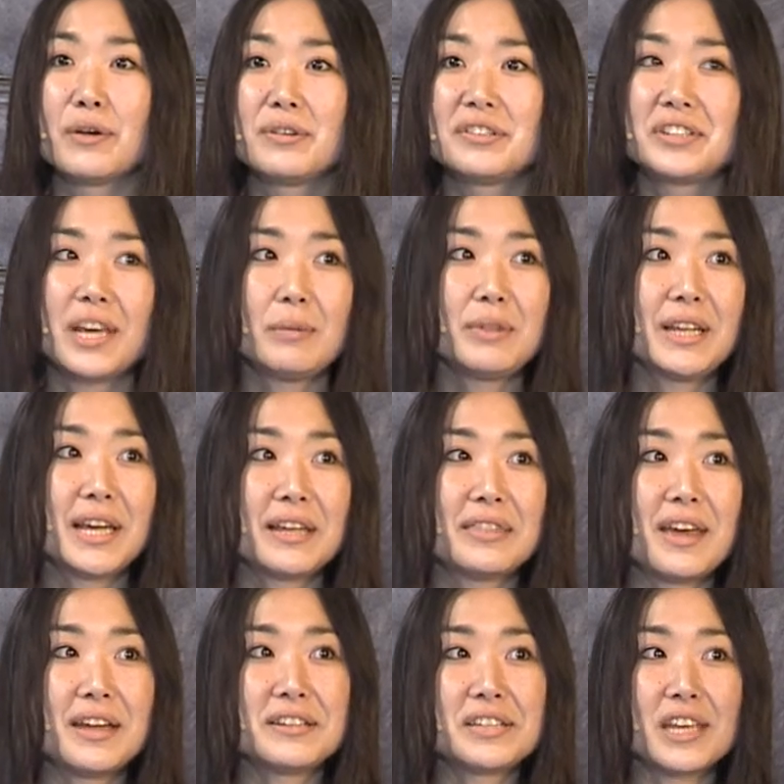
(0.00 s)
was tabling at
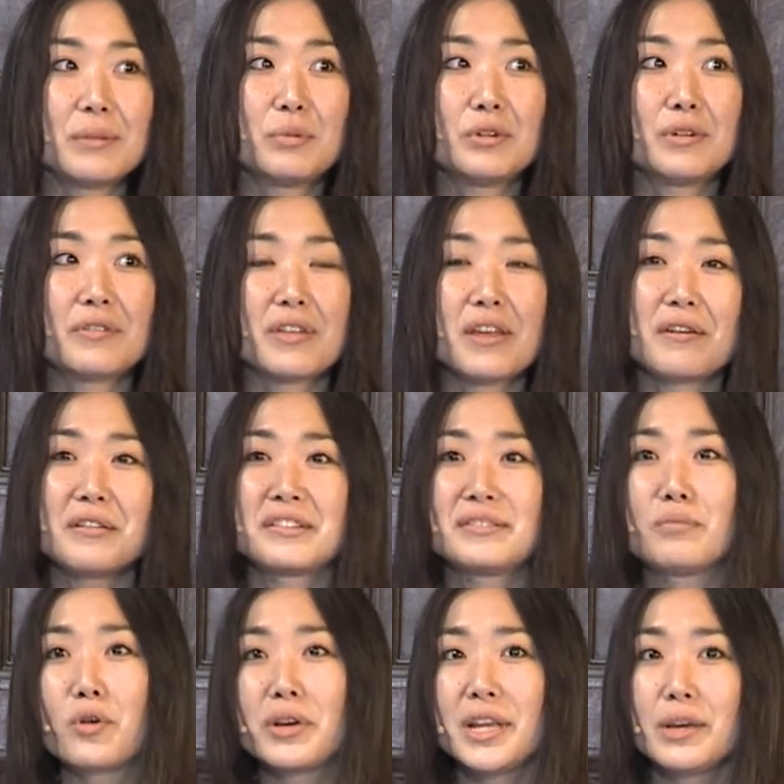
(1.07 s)
that table over there this
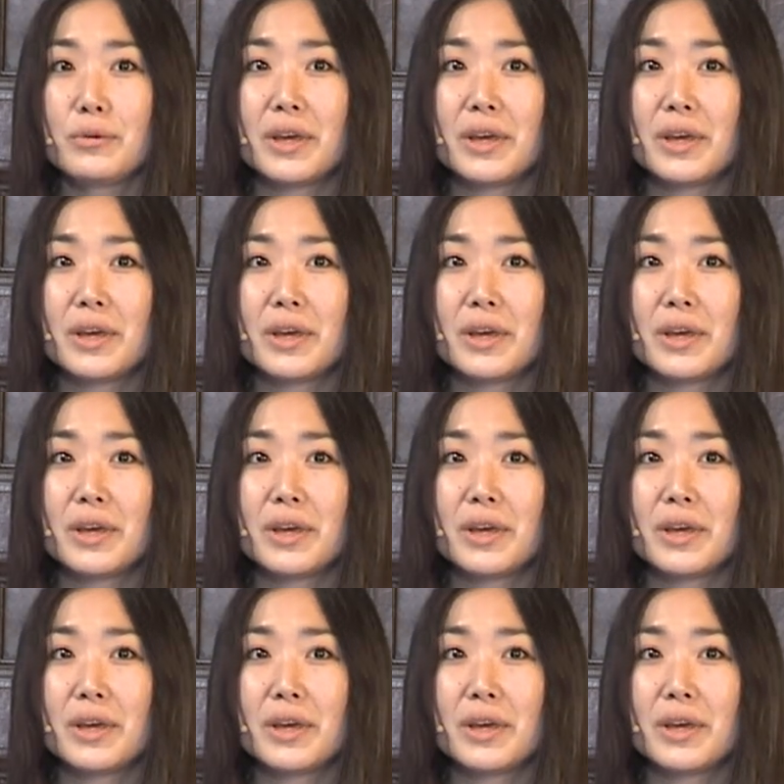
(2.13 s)
morning.